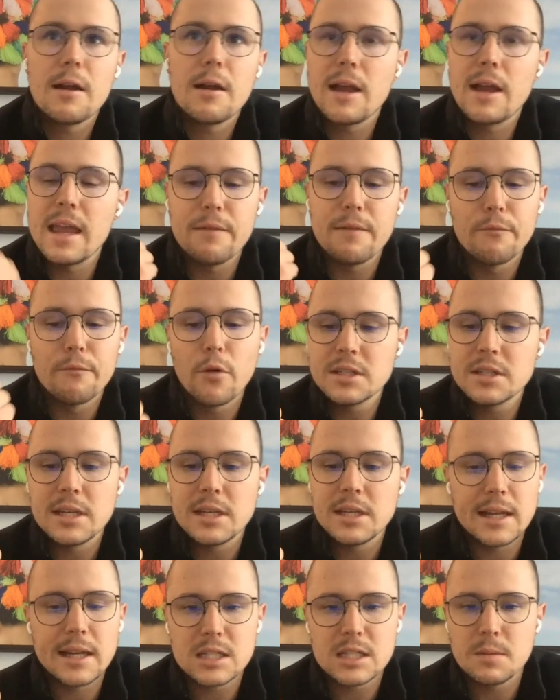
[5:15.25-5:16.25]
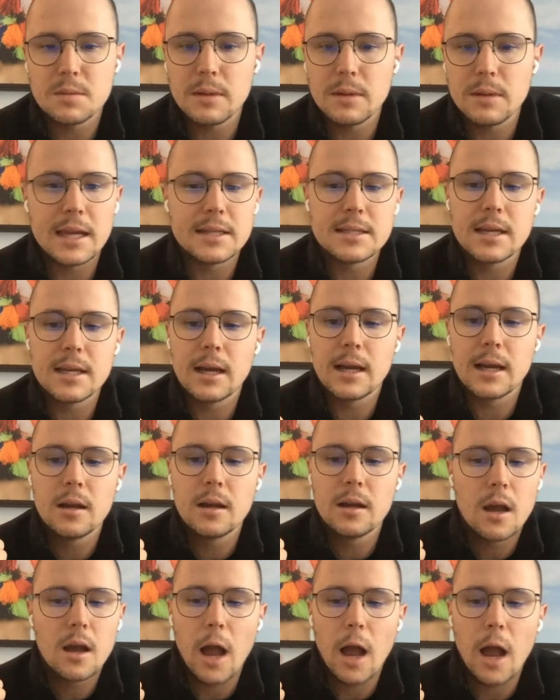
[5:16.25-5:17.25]
Invoicing needs to be easier.
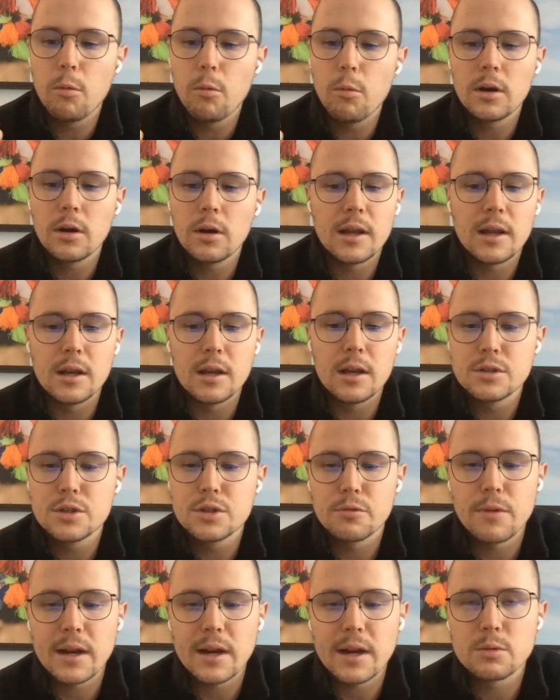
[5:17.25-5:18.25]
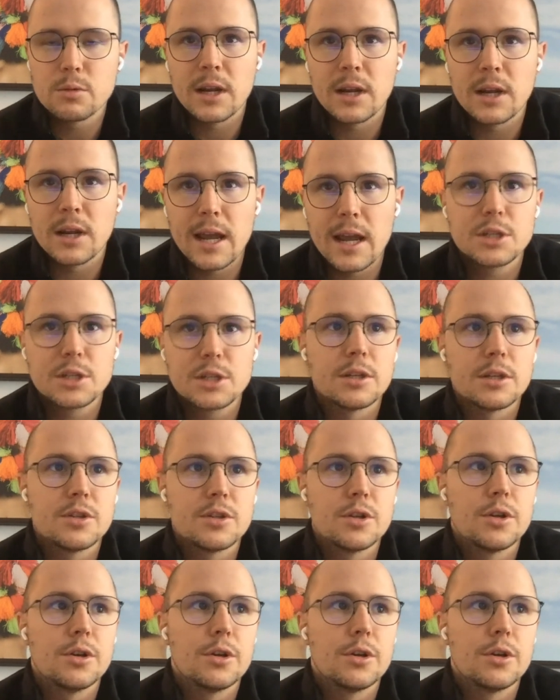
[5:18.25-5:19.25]
I want a direct connection
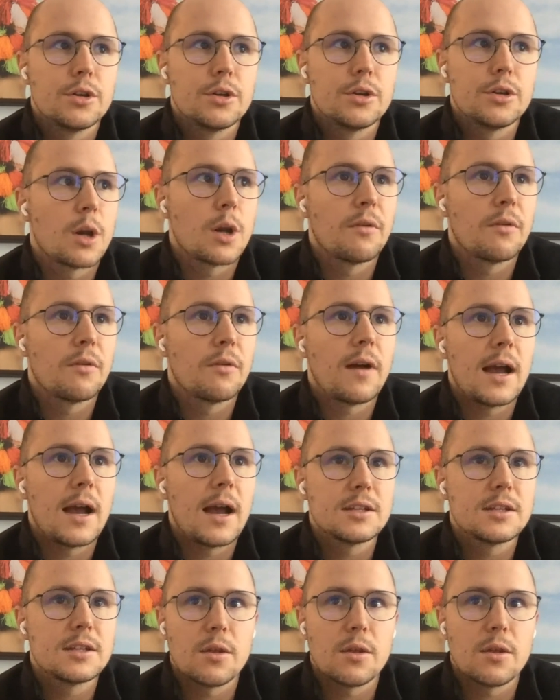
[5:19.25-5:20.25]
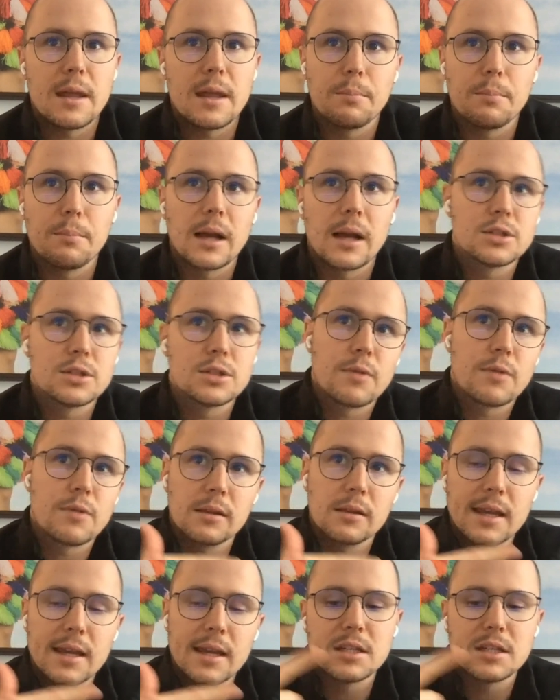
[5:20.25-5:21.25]
to Shopify so it then plugs
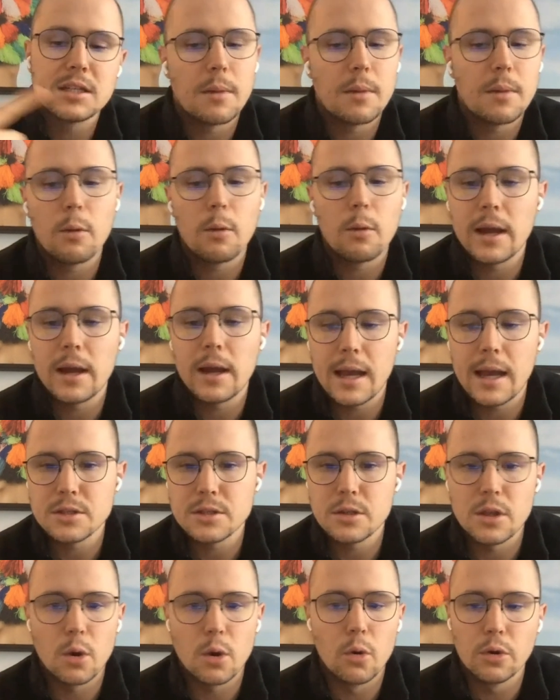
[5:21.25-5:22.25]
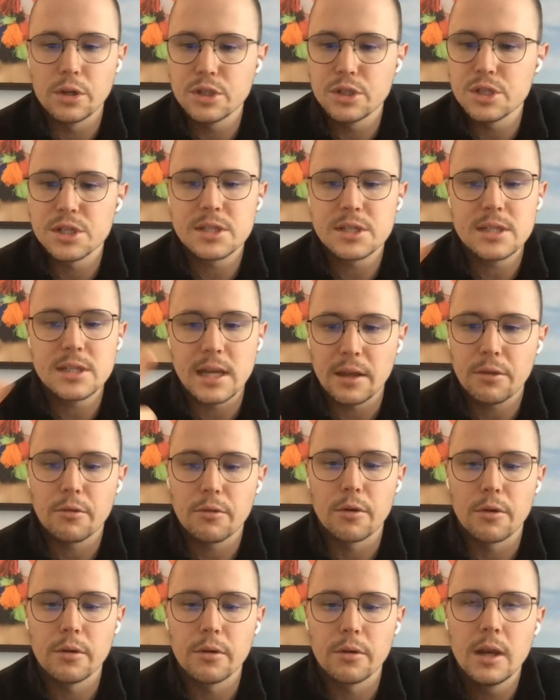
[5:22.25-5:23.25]
directly into my warehouse so the orders just sync
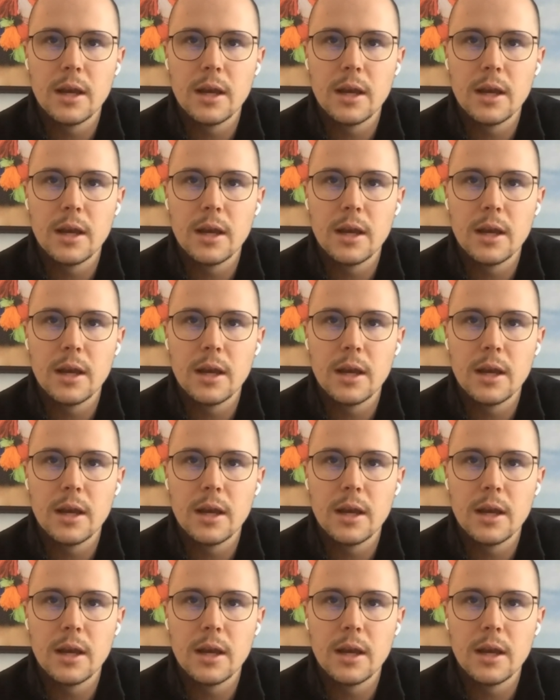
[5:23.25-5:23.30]
through.